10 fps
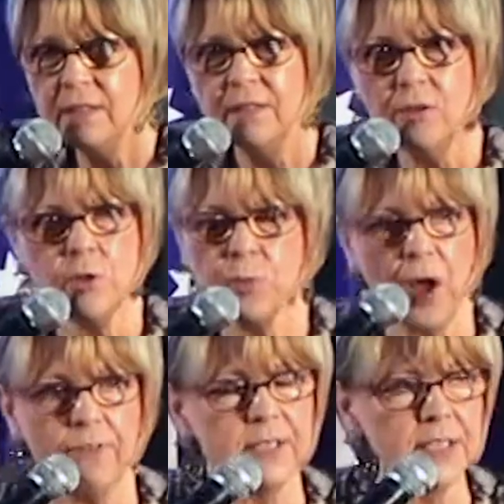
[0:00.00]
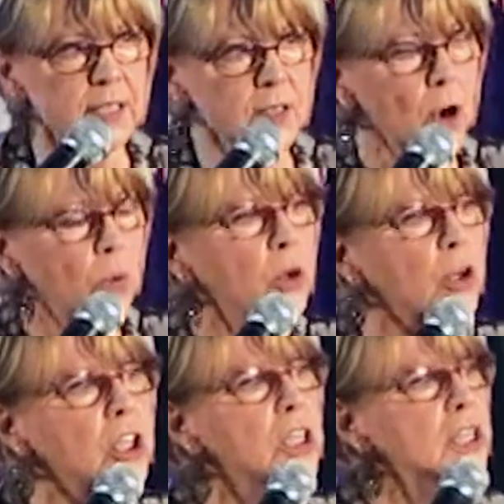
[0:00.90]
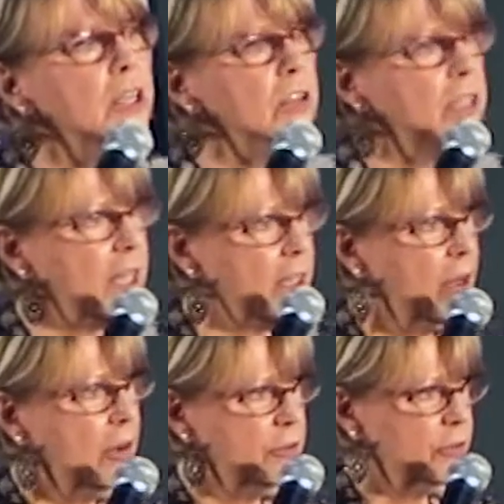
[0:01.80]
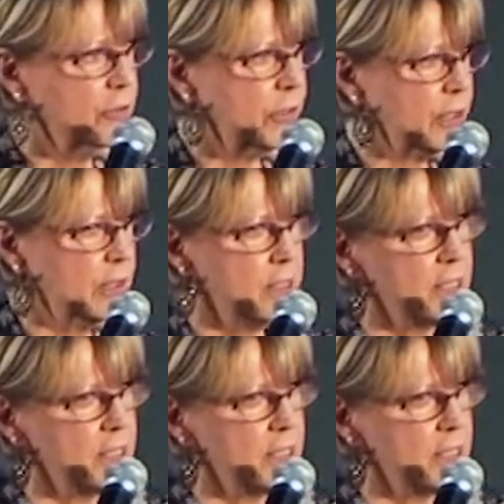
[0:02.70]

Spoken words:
Those prophecies were clearly fulfilled.